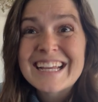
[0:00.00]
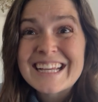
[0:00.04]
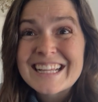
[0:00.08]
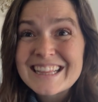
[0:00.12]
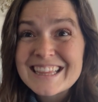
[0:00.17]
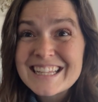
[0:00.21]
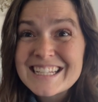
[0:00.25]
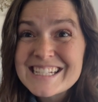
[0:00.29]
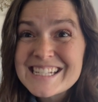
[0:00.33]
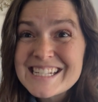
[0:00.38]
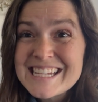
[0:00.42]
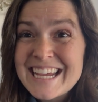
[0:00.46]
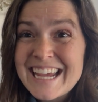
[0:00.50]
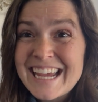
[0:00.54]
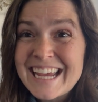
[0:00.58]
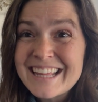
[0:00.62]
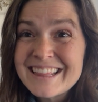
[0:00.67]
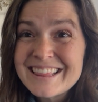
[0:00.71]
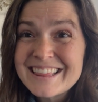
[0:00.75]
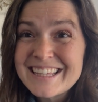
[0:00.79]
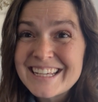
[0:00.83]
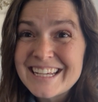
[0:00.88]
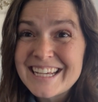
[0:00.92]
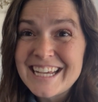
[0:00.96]

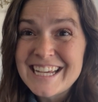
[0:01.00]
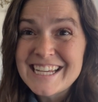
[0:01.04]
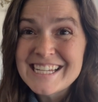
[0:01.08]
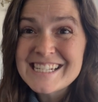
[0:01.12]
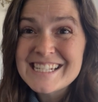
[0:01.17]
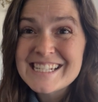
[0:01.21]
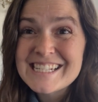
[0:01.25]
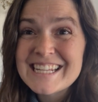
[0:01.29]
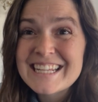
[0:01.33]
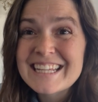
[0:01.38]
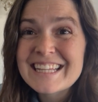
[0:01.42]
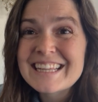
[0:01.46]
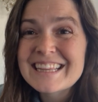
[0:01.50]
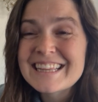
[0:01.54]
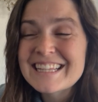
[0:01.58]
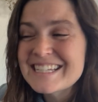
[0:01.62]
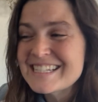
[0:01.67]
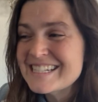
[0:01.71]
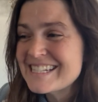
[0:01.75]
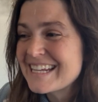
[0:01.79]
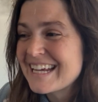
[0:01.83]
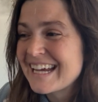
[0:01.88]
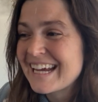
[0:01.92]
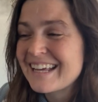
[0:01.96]
Lisianthus.
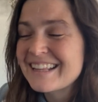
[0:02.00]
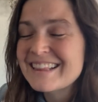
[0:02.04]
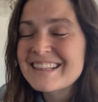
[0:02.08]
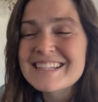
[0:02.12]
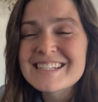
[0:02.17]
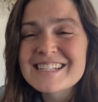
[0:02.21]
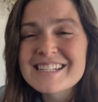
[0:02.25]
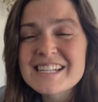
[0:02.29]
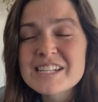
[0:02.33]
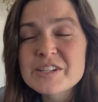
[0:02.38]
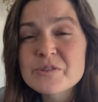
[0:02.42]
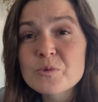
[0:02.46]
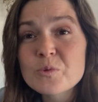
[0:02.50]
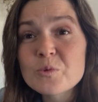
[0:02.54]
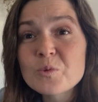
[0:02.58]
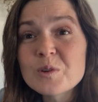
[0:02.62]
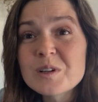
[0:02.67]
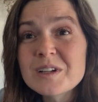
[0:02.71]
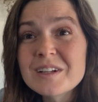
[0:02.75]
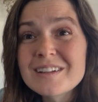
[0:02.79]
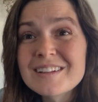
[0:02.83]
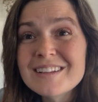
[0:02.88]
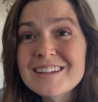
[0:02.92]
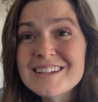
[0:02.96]
Lisianthus is
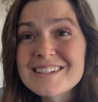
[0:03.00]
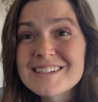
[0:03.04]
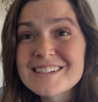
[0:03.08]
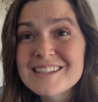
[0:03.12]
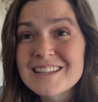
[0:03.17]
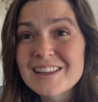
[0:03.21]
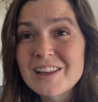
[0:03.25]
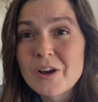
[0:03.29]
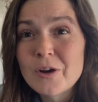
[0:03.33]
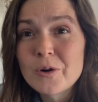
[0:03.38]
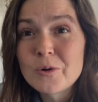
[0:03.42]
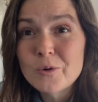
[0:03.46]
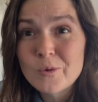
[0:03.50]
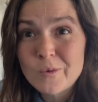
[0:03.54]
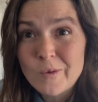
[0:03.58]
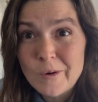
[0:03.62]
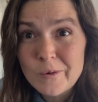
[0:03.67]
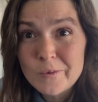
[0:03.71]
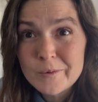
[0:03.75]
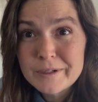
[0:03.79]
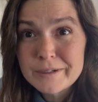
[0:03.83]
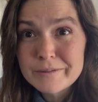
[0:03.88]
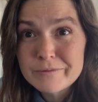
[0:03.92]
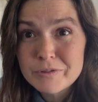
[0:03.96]
really slow
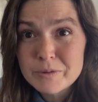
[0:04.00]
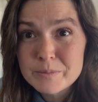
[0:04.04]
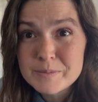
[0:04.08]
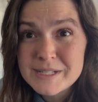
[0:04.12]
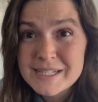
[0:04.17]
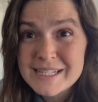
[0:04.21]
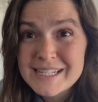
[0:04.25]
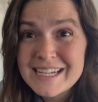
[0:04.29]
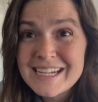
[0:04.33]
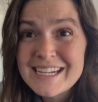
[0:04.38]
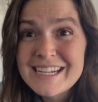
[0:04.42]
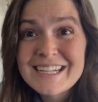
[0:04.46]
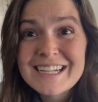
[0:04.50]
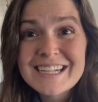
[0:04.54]
growing from seed.